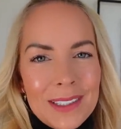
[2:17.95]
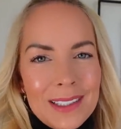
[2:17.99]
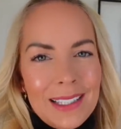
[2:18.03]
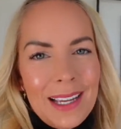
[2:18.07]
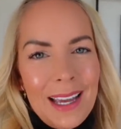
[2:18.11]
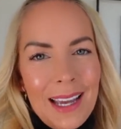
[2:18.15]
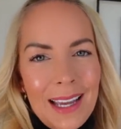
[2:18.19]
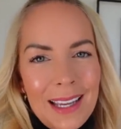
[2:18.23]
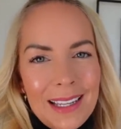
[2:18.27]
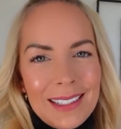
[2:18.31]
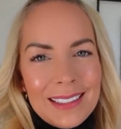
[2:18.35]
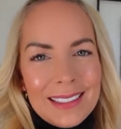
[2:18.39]

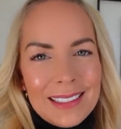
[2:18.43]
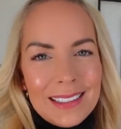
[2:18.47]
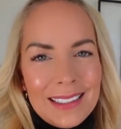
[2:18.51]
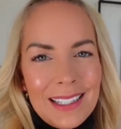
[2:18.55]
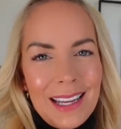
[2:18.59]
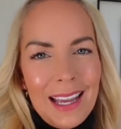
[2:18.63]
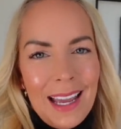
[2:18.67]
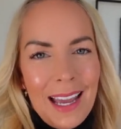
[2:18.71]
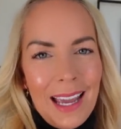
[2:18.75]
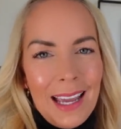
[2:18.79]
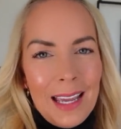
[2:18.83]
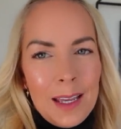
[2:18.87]
day
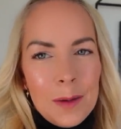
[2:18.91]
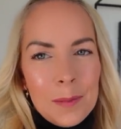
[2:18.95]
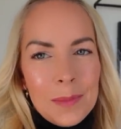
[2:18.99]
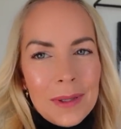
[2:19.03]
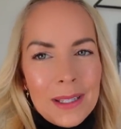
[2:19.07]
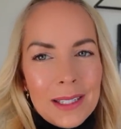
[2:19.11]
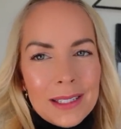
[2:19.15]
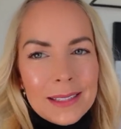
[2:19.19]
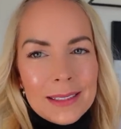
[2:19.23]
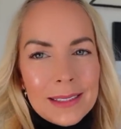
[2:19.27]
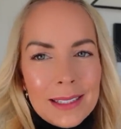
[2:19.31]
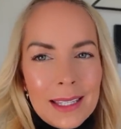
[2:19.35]
today
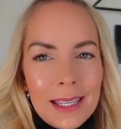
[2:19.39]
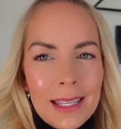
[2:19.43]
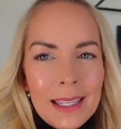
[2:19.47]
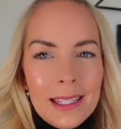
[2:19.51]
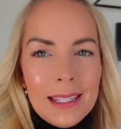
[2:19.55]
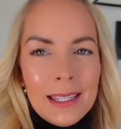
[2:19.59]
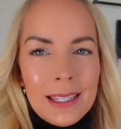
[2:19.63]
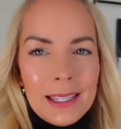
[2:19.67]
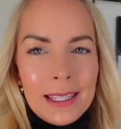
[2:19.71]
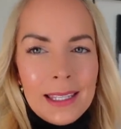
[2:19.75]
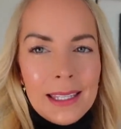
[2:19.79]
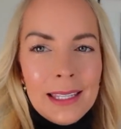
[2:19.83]
because
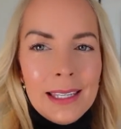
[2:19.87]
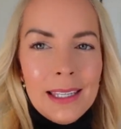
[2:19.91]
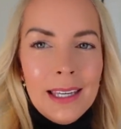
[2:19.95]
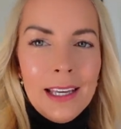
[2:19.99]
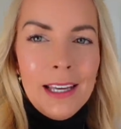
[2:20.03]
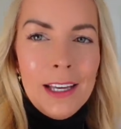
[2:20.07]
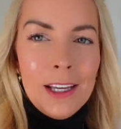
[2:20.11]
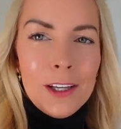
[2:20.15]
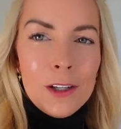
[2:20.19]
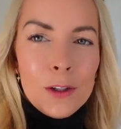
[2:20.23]
Kiki,